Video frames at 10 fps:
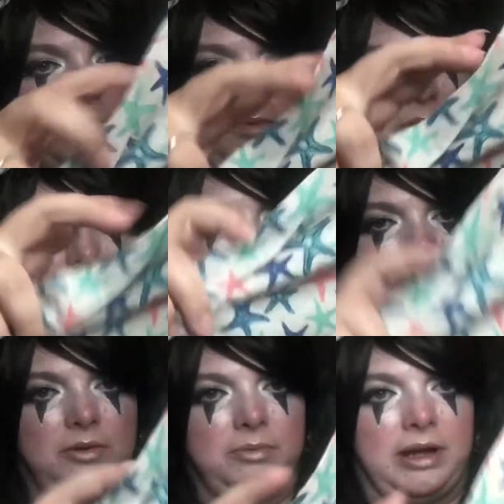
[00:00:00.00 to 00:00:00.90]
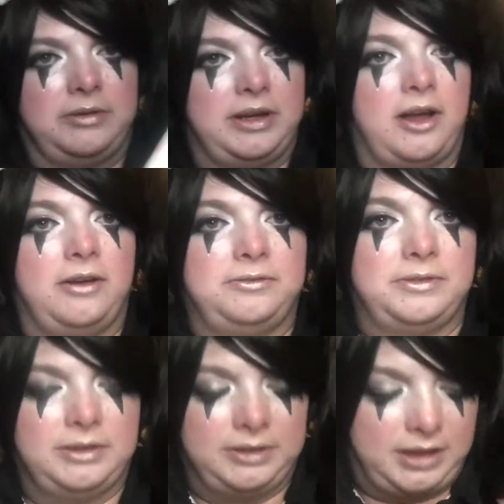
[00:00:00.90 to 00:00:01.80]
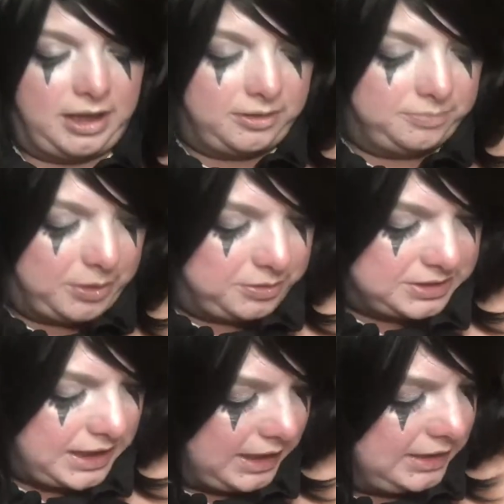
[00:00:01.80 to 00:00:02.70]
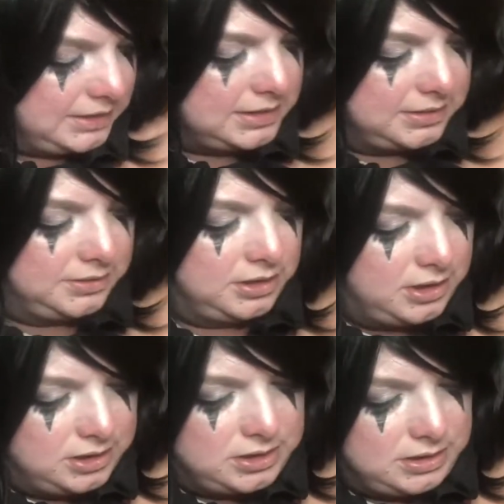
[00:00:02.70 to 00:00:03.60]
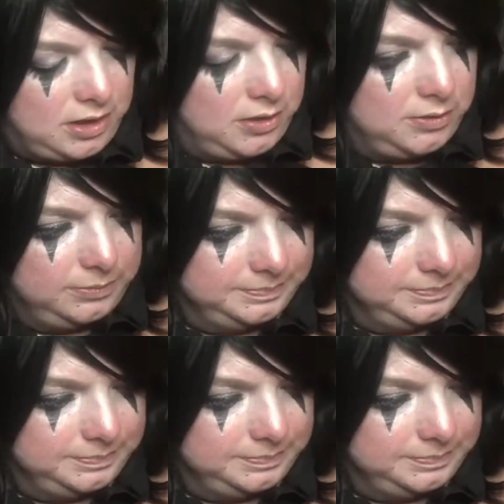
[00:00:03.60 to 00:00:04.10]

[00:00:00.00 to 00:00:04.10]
corner rounded off of both sides. So